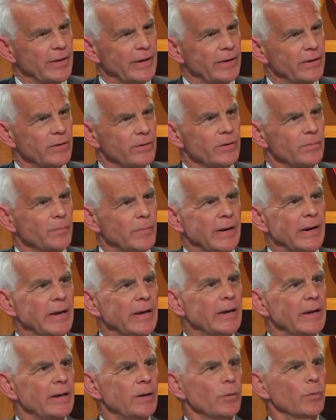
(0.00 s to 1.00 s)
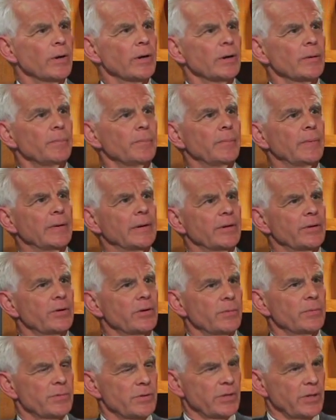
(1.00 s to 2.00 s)
they can earn money anywhere, but in
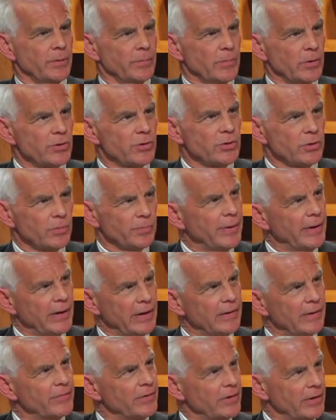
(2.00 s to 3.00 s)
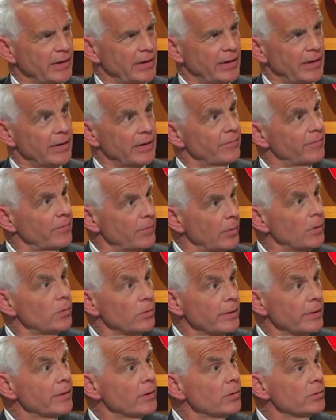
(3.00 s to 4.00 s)
terms of the emotional payoff, they're going to get it from
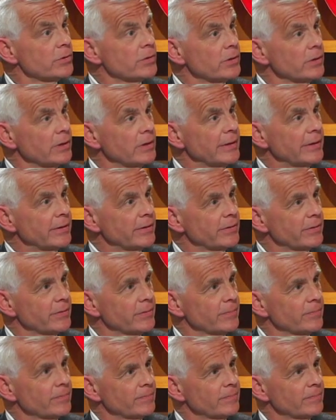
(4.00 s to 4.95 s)
only those good leaders.